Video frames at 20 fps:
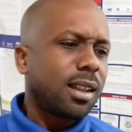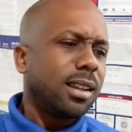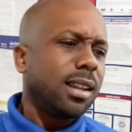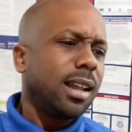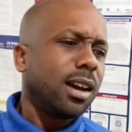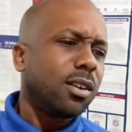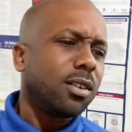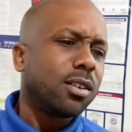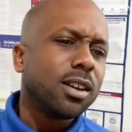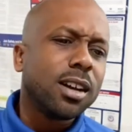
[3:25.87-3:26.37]

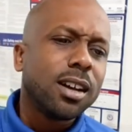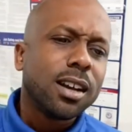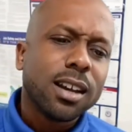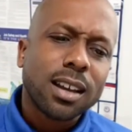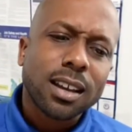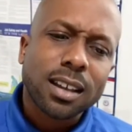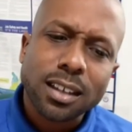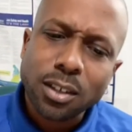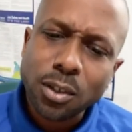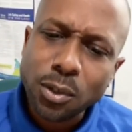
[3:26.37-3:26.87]
Now,
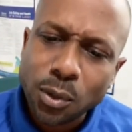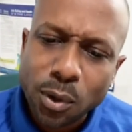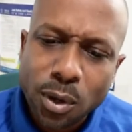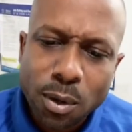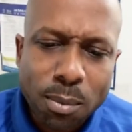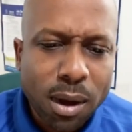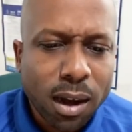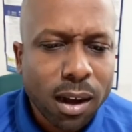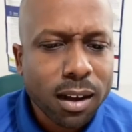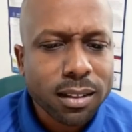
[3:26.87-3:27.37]
you know,
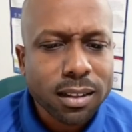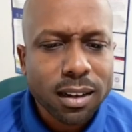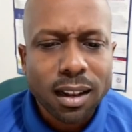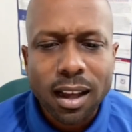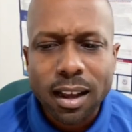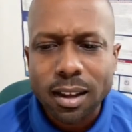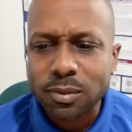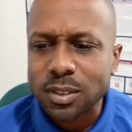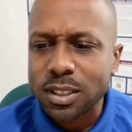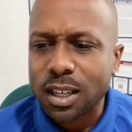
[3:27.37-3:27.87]
in my other
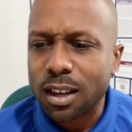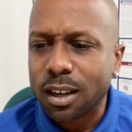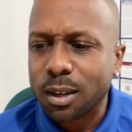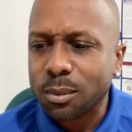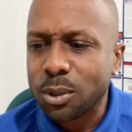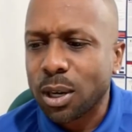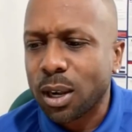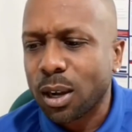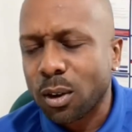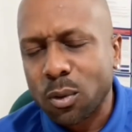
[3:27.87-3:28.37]

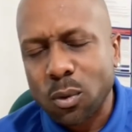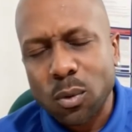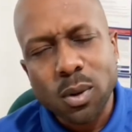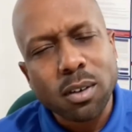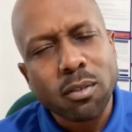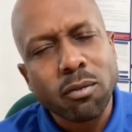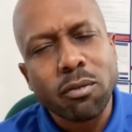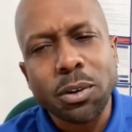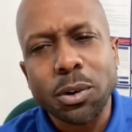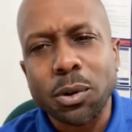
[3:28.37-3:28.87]
lifetime, you know, I don't
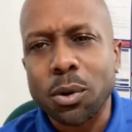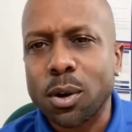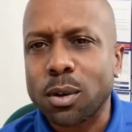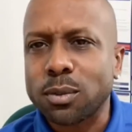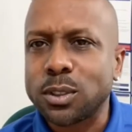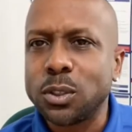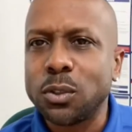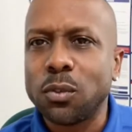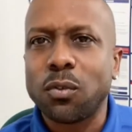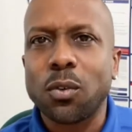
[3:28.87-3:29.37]
want to veer
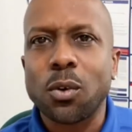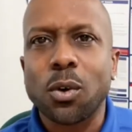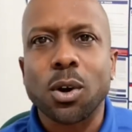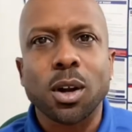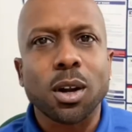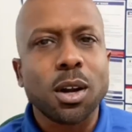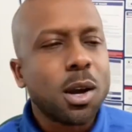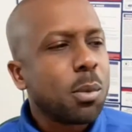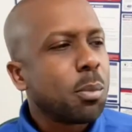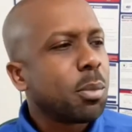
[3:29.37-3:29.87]
off too
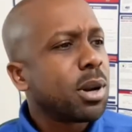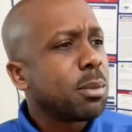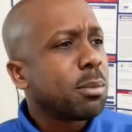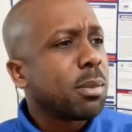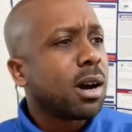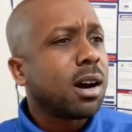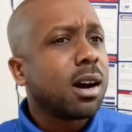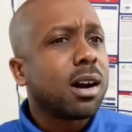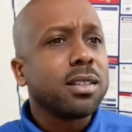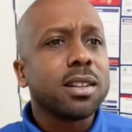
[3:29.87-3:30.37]
far, but in
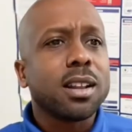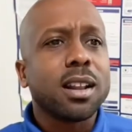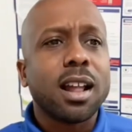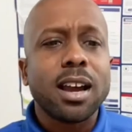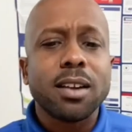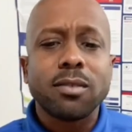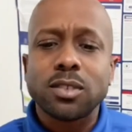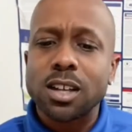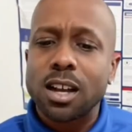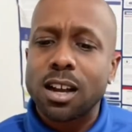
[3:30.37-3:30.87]
my other
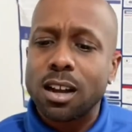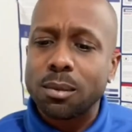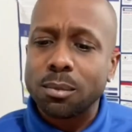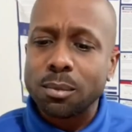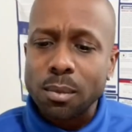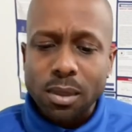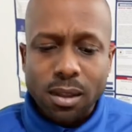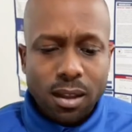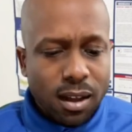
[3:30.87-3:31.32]
lifetime,